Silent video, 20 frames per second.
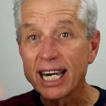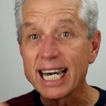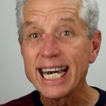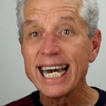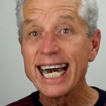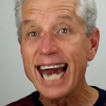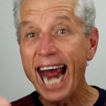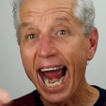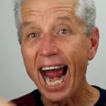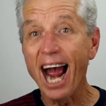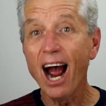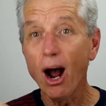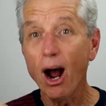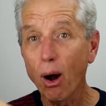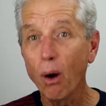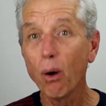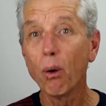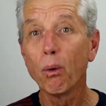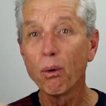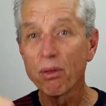
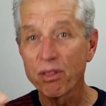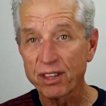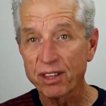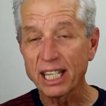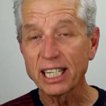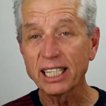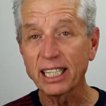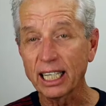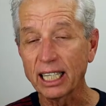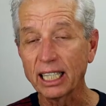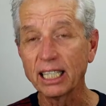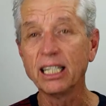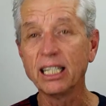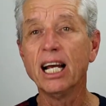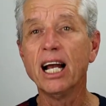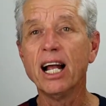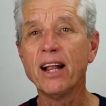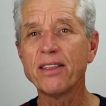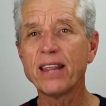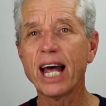now
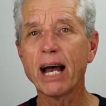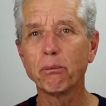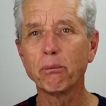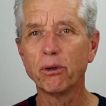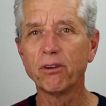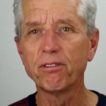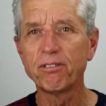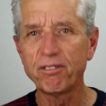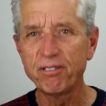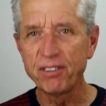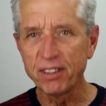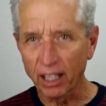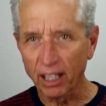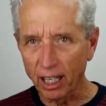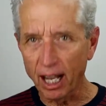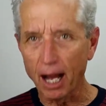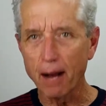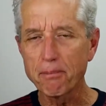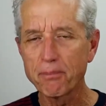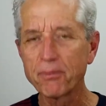thinking that will
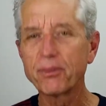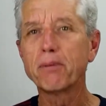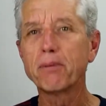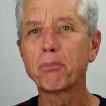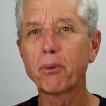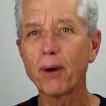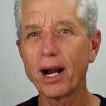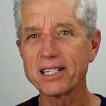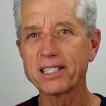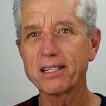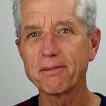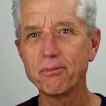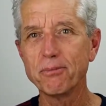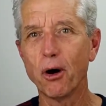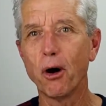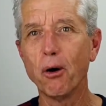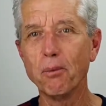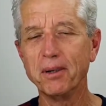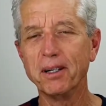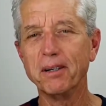fill up the present
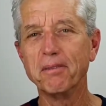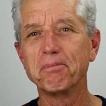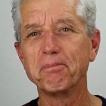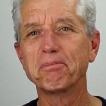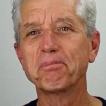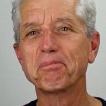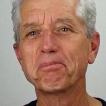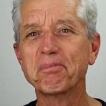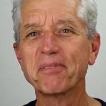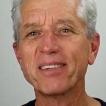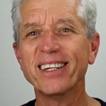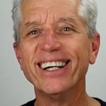moment.